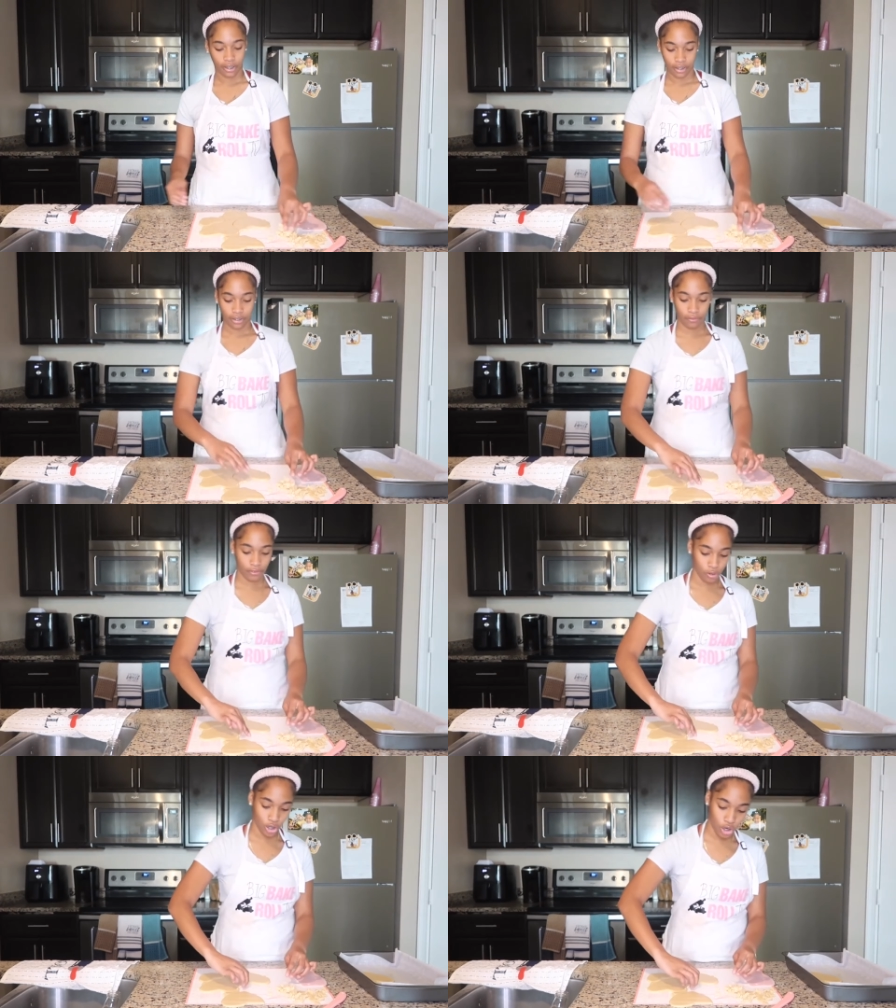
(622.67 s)
If
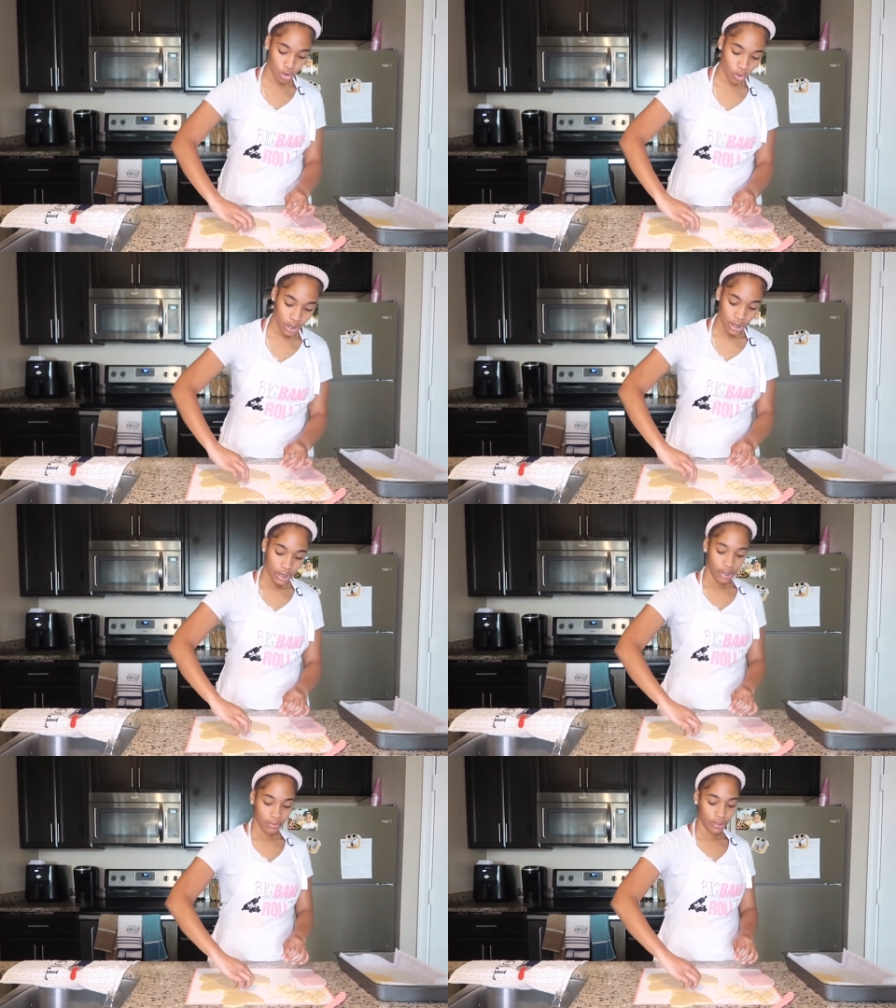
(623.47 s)
you know,
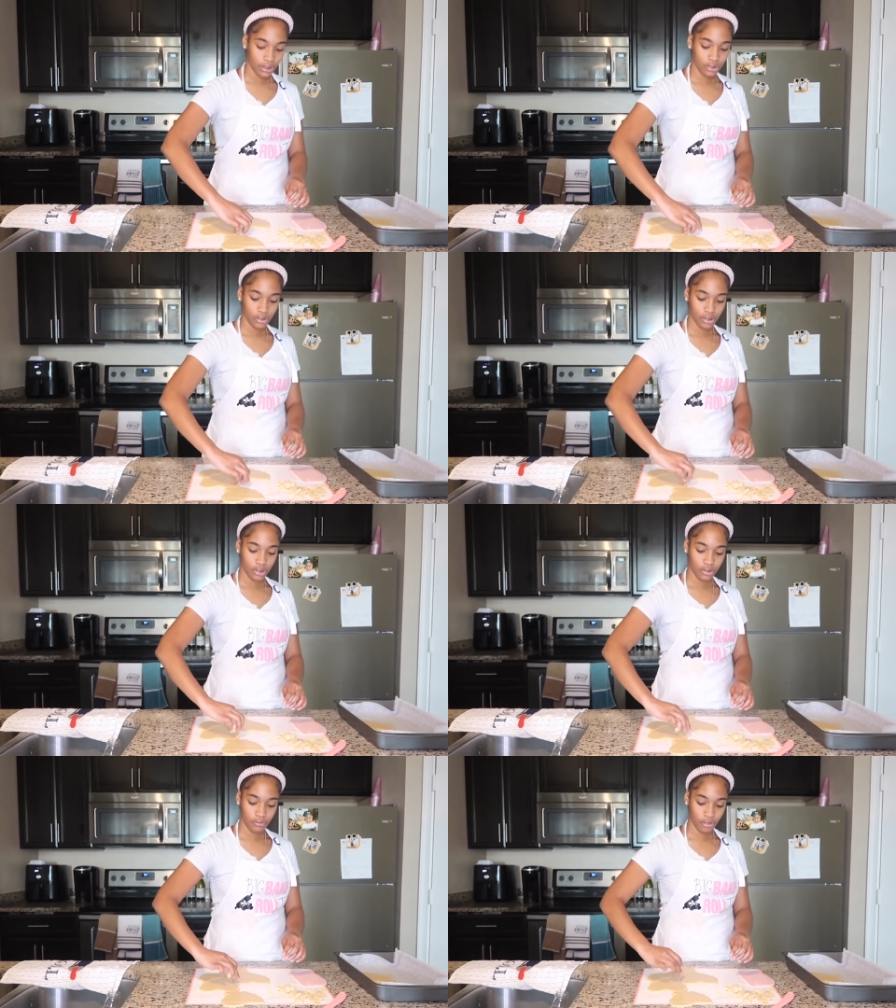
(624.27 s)
if that's a
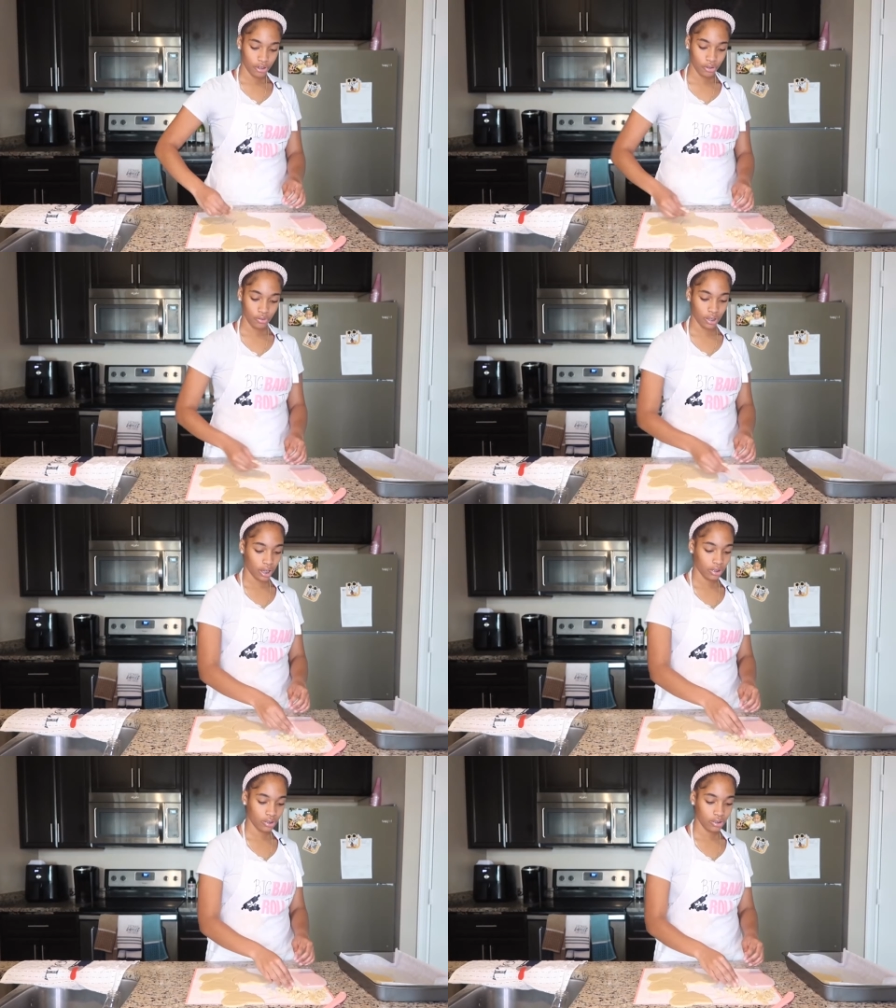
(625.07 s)
tradition for you,
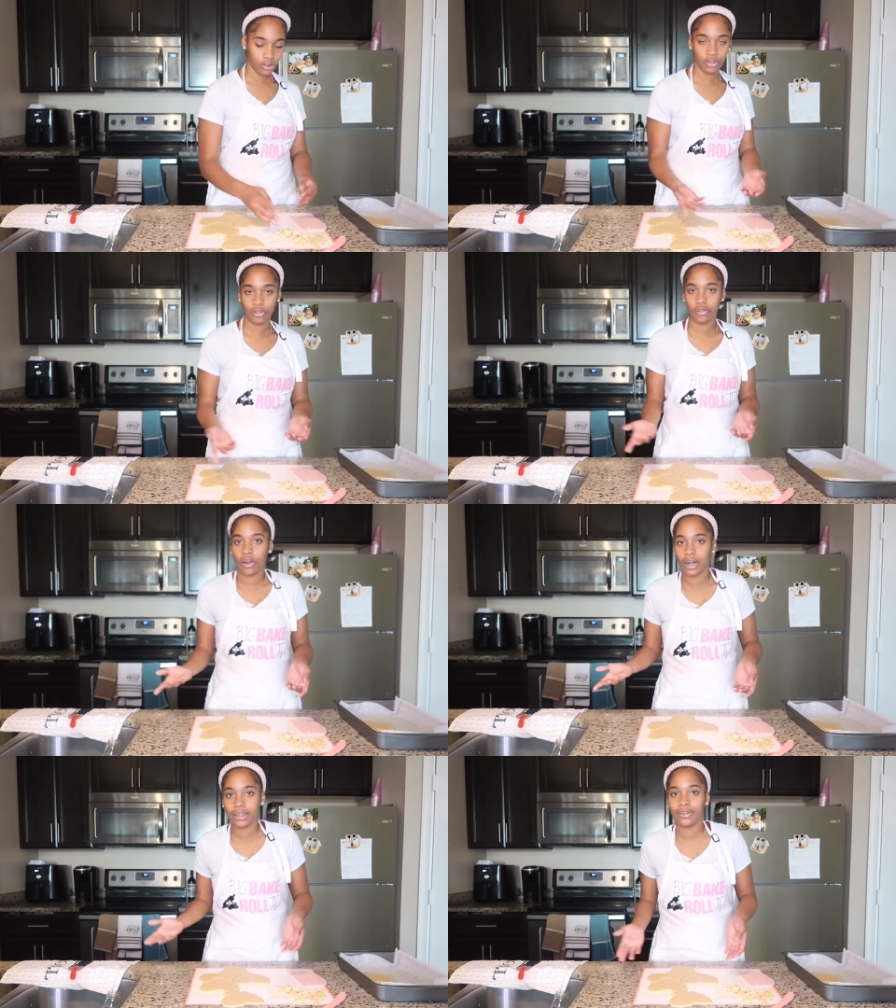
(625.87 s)
like you
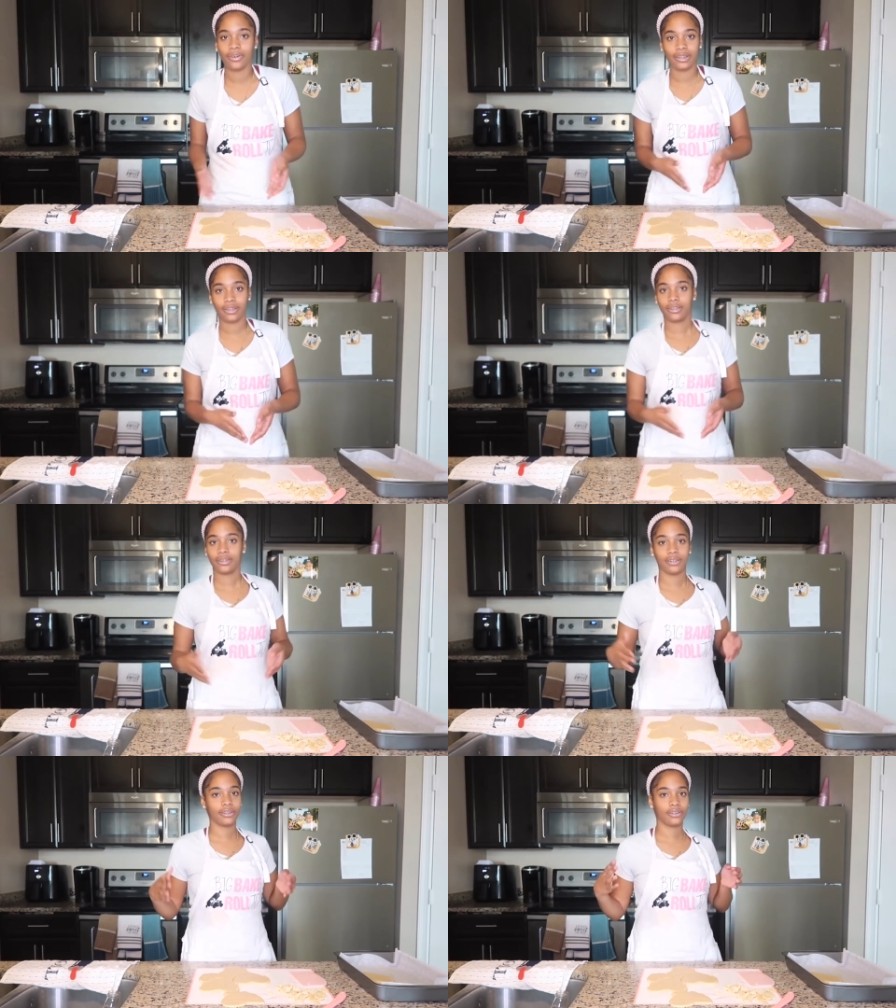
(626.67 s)
already know it's a
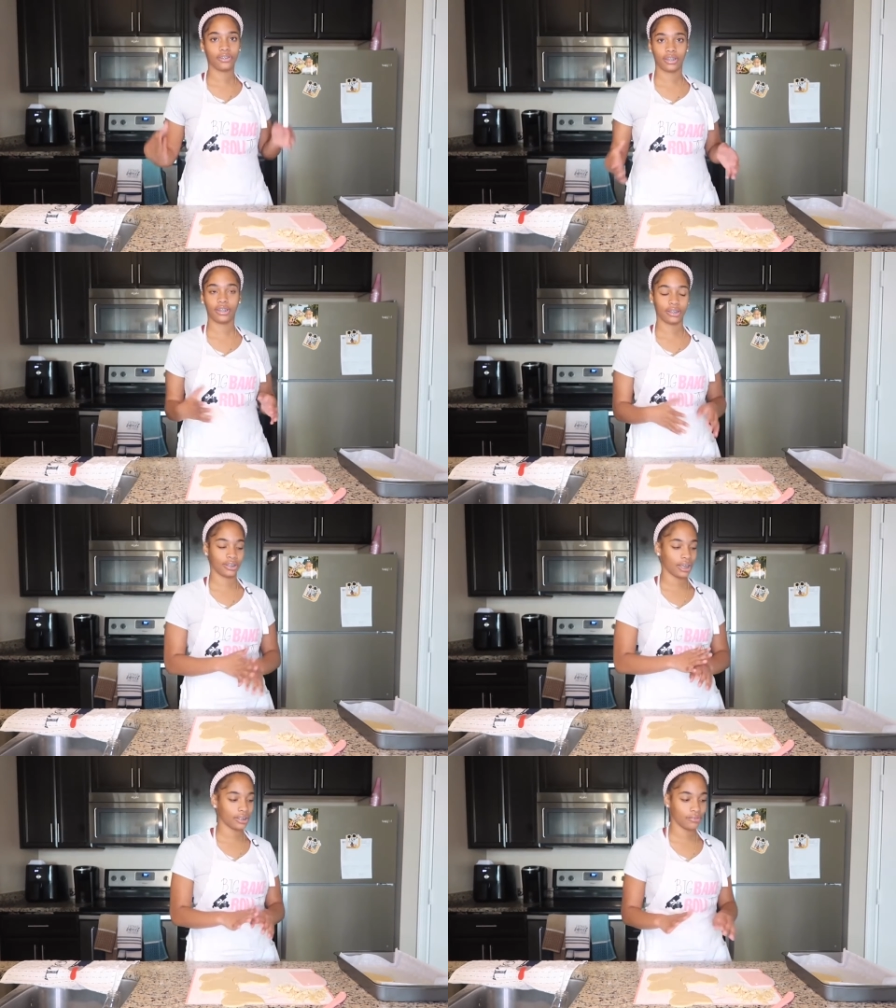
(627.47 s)
tradition.
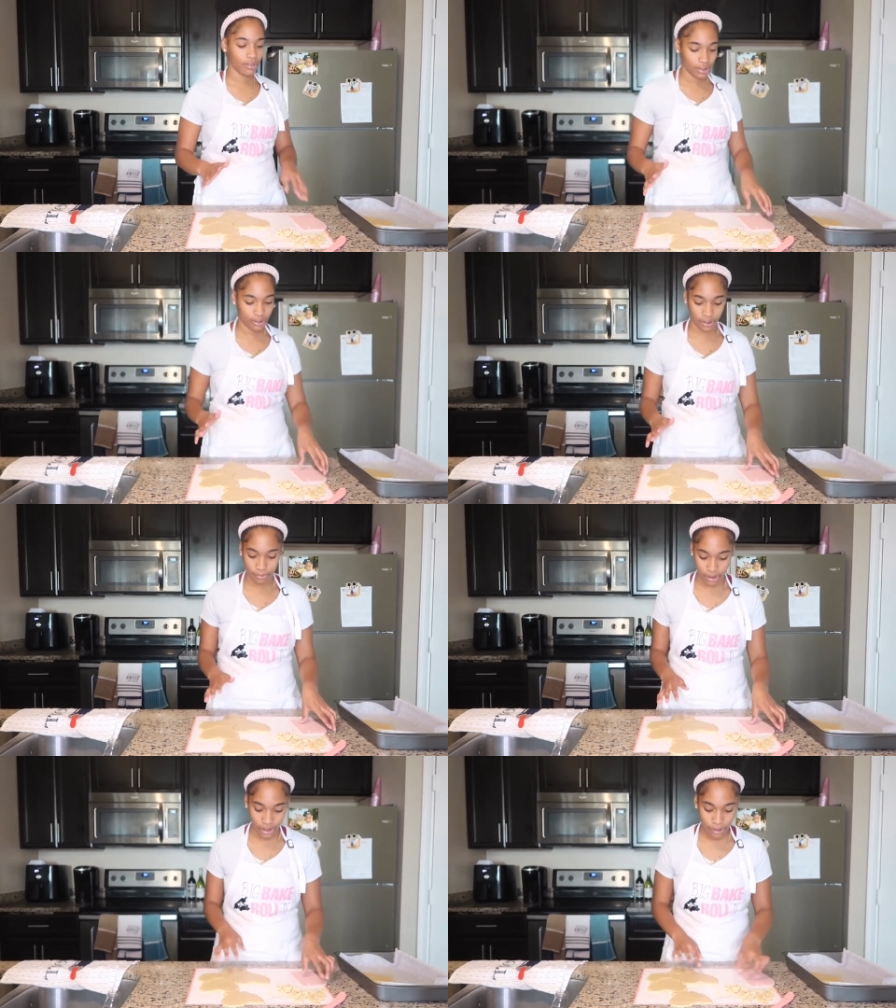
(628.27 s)
That's Valentine's
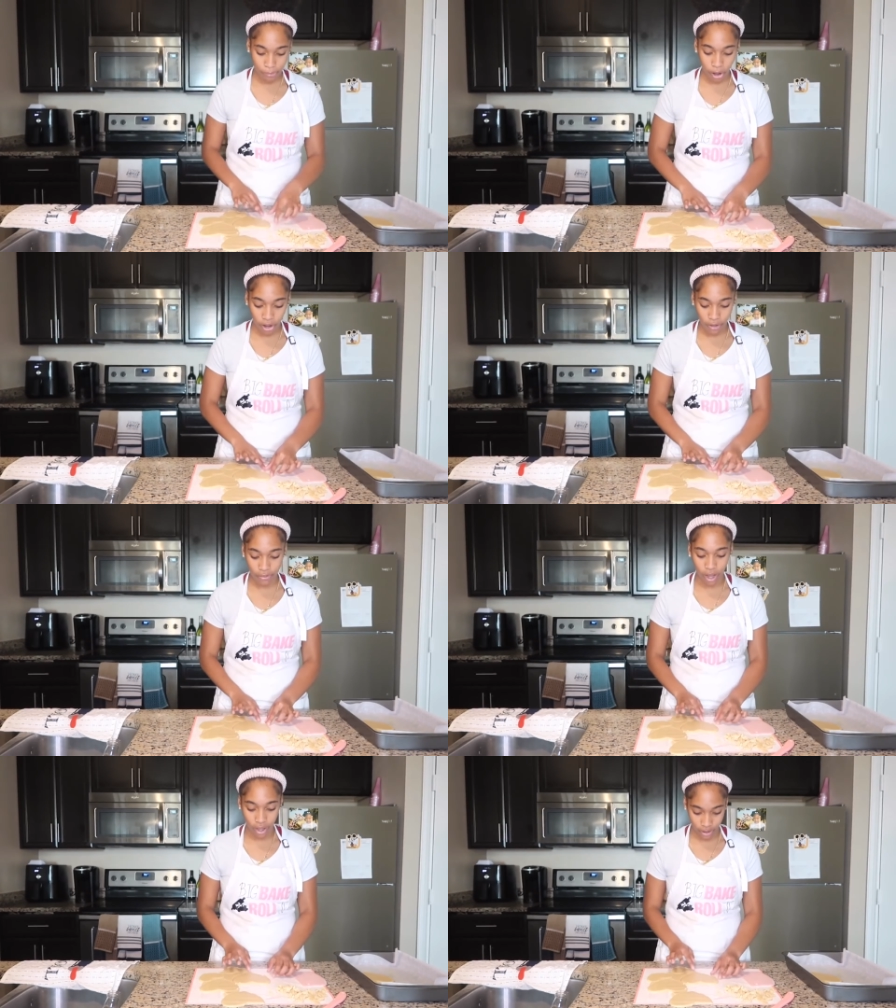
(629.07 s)
Day. That's part of
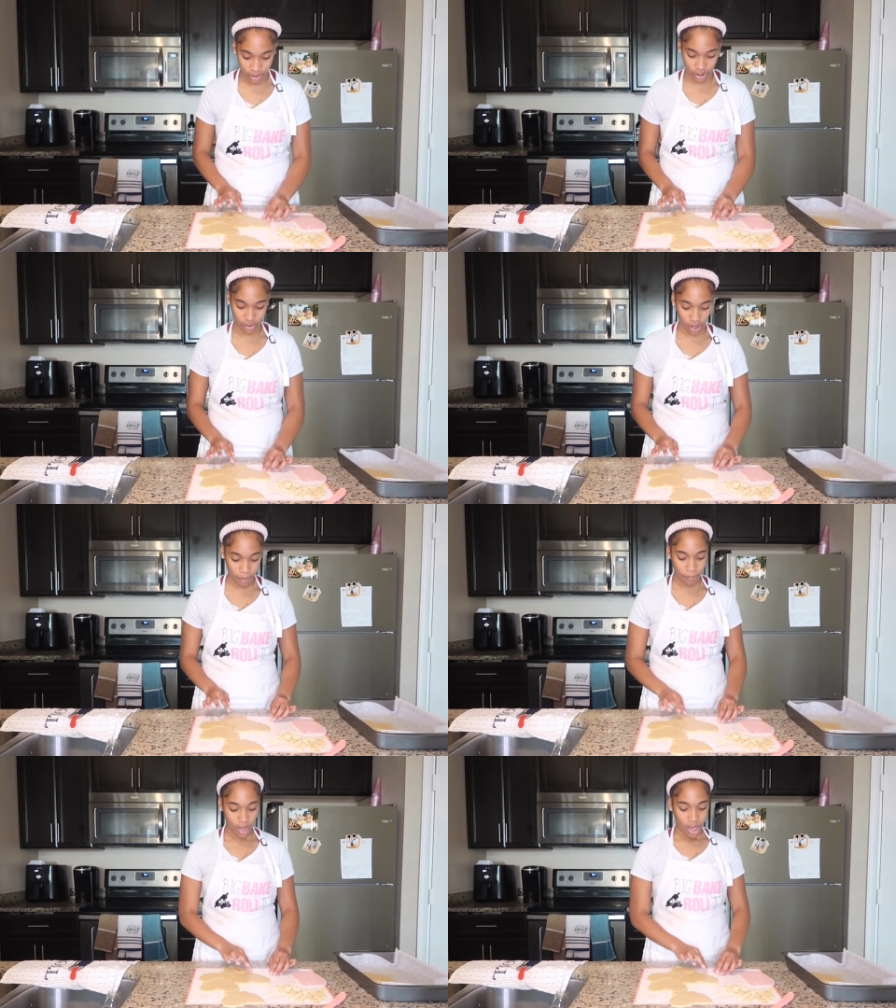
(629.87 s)
the holiday, okay?